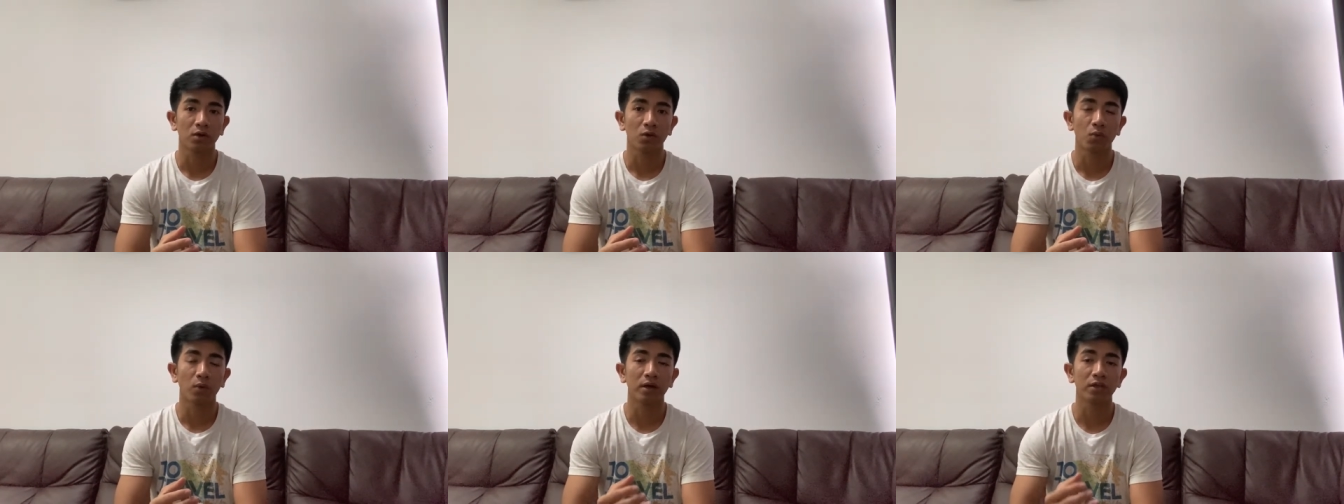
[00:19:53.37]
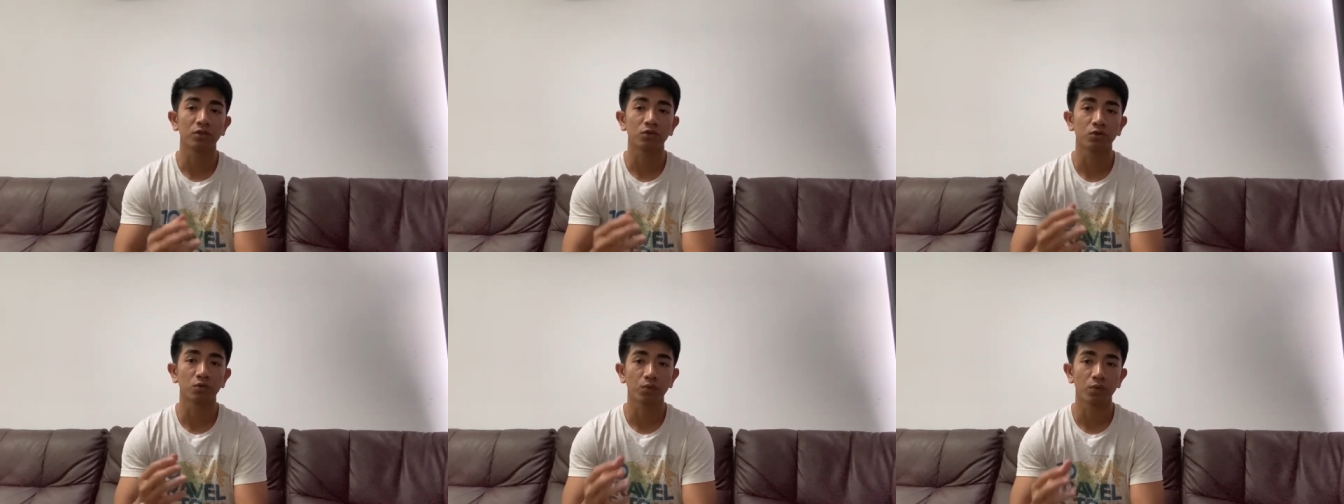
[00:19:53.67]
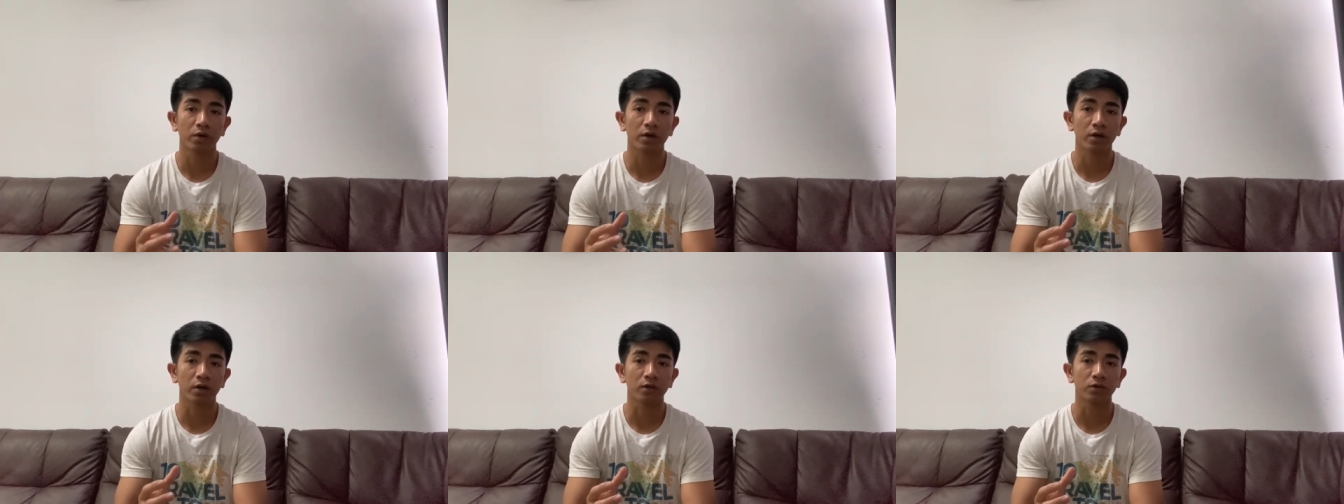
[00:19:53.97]
what to
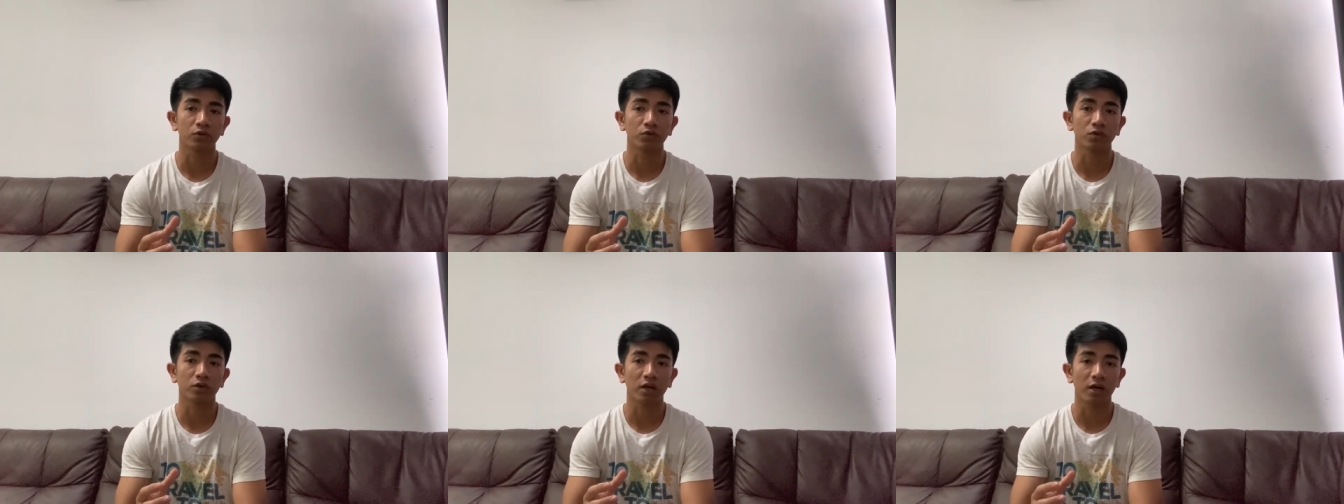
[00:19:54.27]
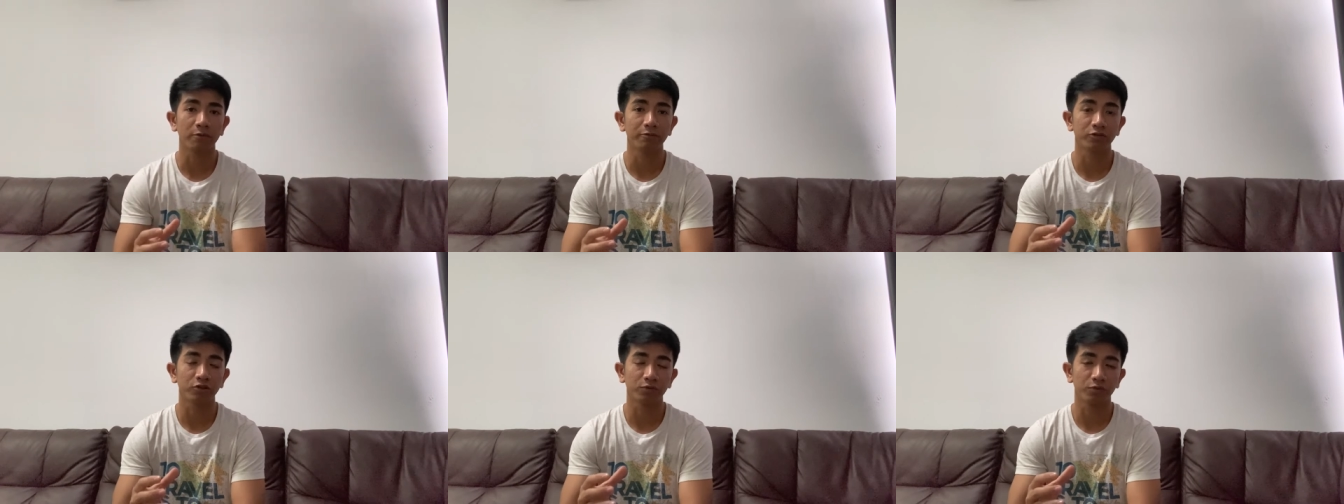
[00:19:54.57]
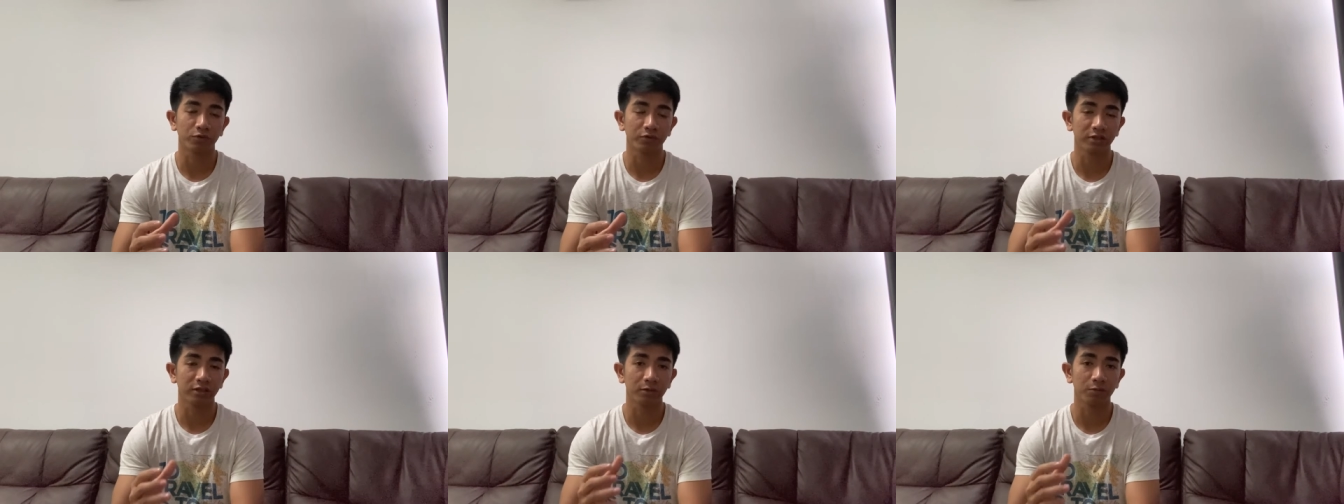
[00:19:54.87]
wear to come to
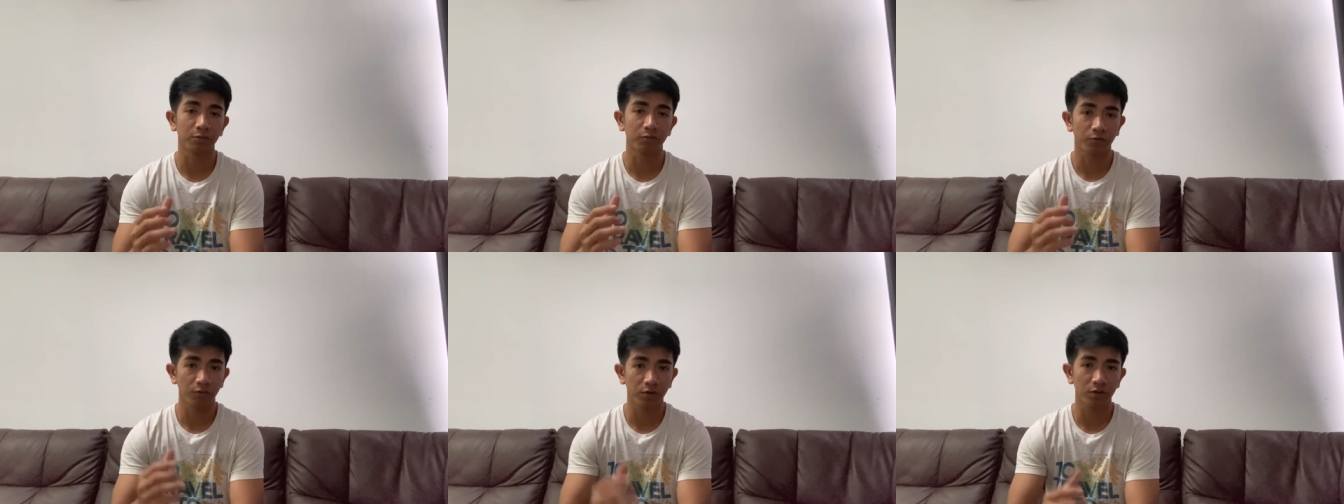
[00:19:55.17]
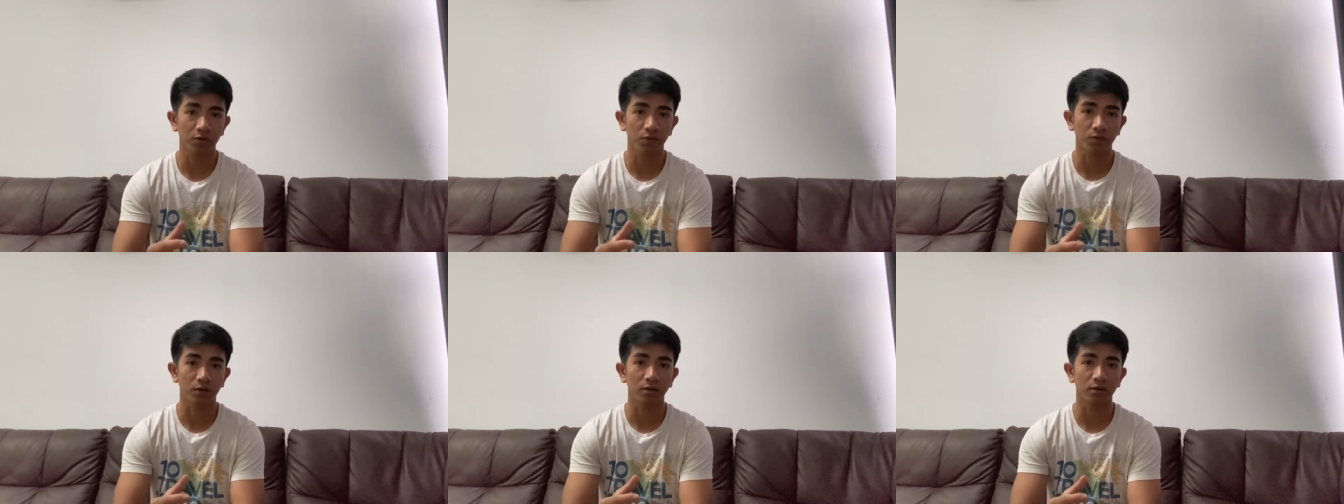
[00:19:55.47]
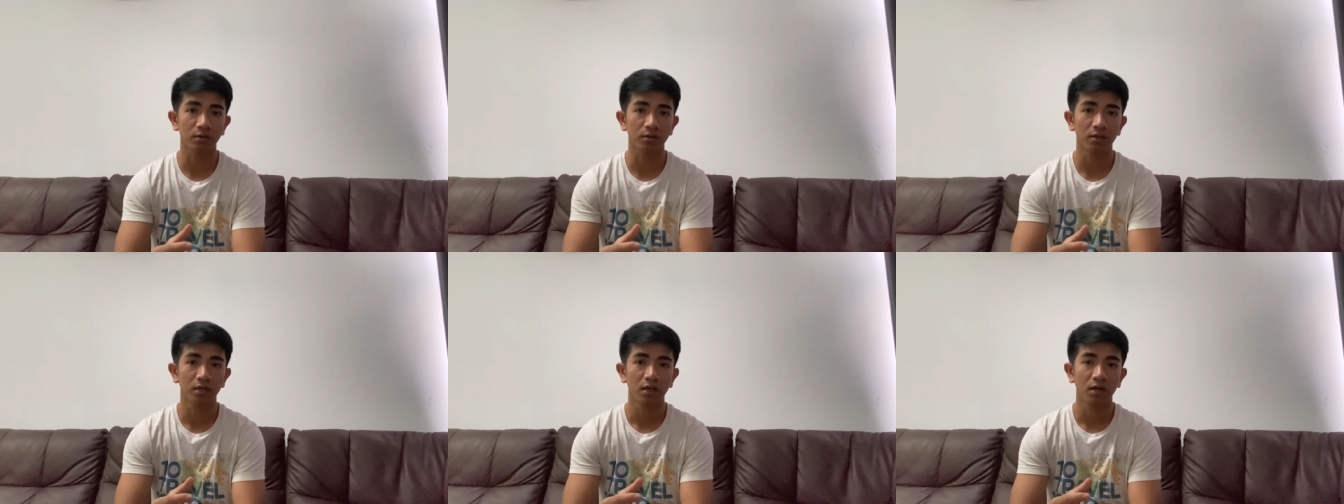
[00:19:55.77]
Muslim funeral,